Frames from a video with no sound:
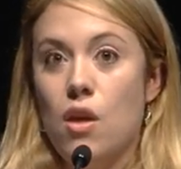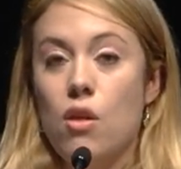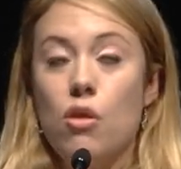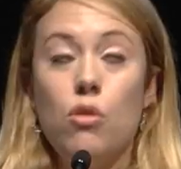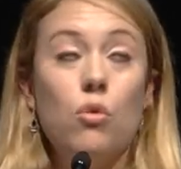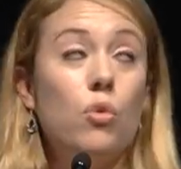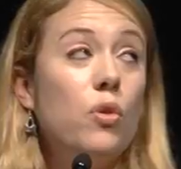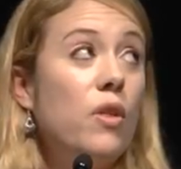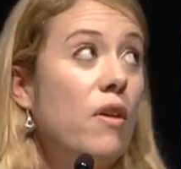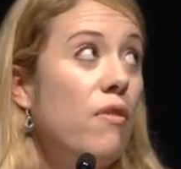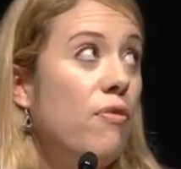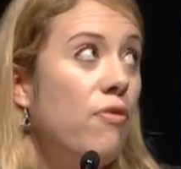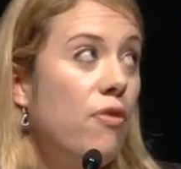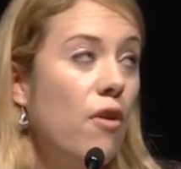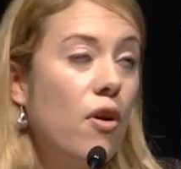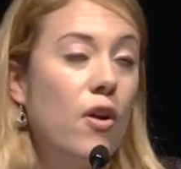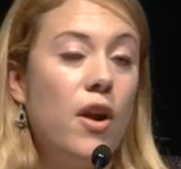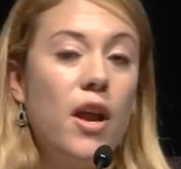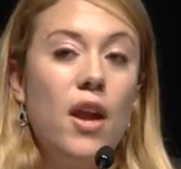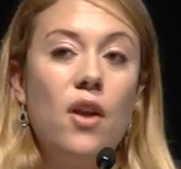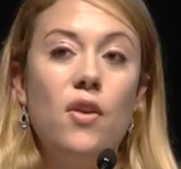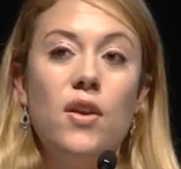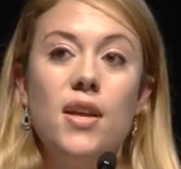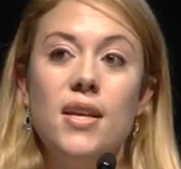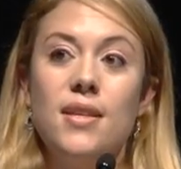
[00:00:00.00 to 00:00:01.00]
Through the four
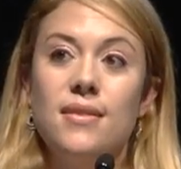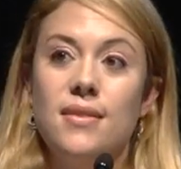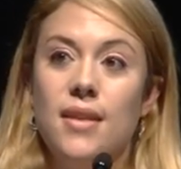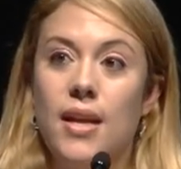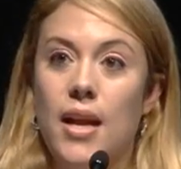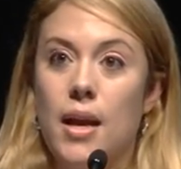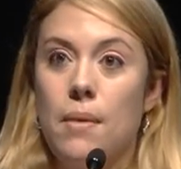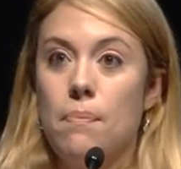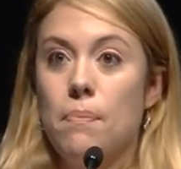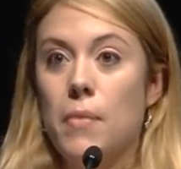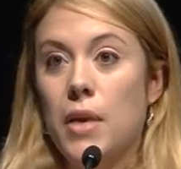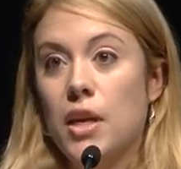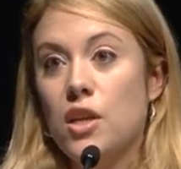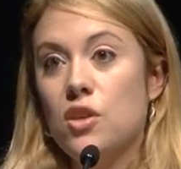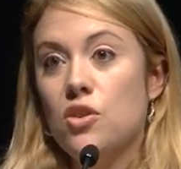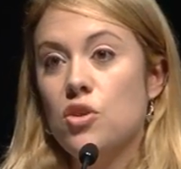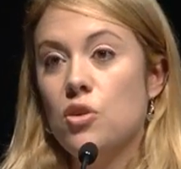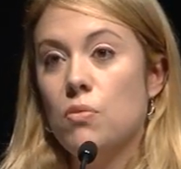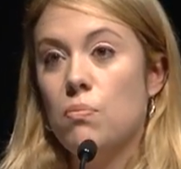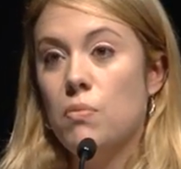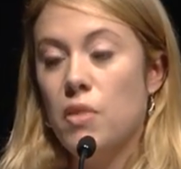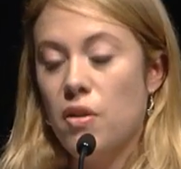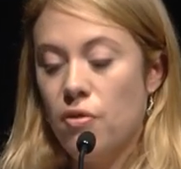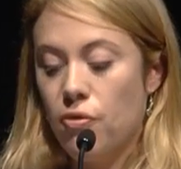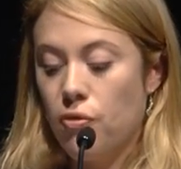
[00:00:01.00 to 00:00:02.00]
areas that I
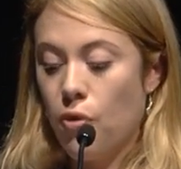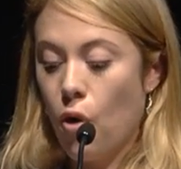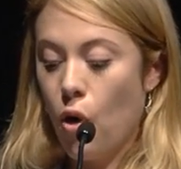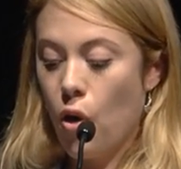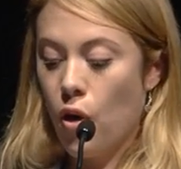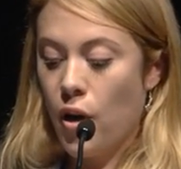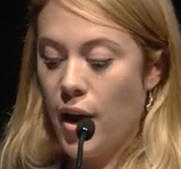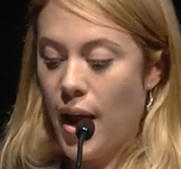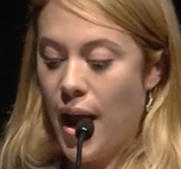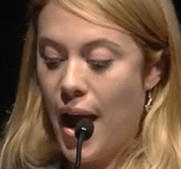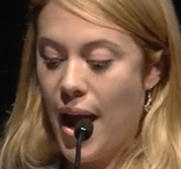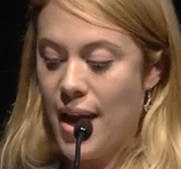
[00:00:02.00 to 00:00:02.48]
mentioned before,